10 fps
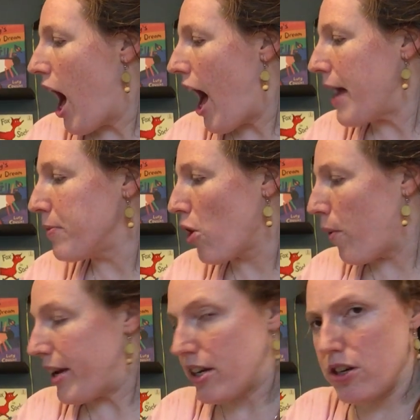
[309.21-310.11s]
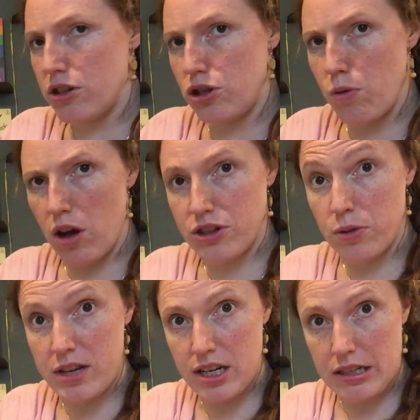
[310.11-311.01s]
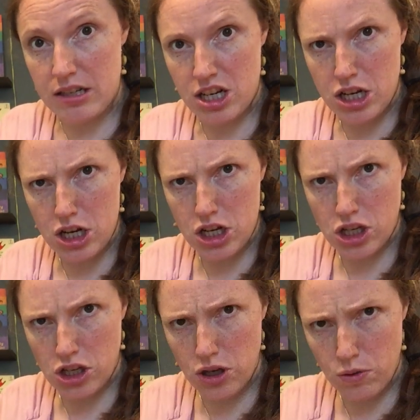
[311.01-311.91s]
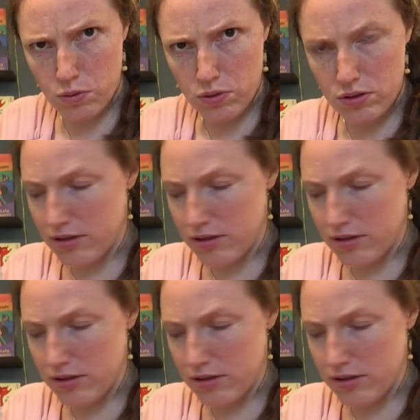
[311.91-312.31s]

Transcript: I am going to also eat you.